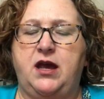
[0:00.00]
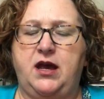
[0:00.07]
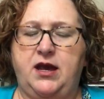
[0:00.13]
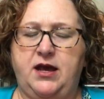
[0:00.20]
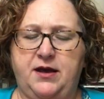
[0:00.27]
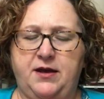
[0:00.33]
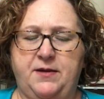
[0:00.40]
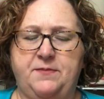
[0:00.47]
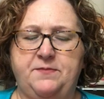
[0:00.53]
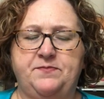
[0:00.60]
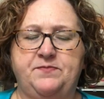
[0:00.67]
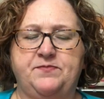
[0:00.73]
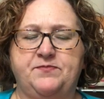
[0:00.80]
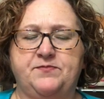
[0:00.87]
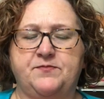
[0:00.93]

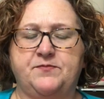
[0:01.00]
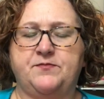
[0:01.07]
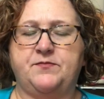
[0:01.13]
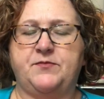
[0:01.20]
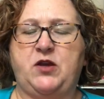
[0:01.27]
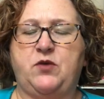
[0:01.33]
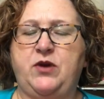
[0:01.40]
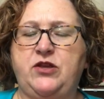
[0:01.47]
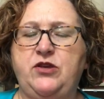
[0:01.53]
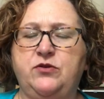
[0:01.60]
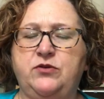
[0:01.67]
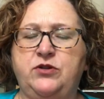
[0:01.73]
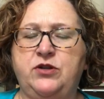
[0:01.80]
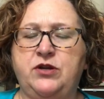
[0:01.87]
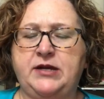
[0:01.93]
When
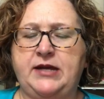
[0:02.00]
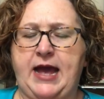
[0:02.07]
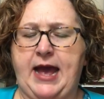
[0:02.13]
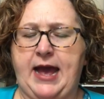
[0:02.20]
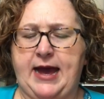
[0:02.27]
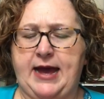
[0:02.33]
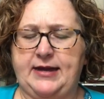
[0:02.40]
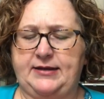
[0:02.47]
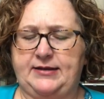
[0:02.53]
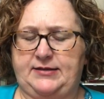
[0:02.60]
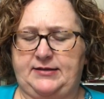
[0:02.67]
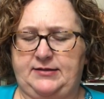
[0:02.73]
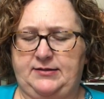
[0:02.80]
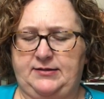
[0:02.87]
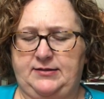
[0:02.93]
you look
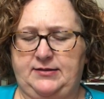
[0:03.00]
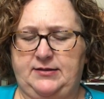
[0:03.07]
at,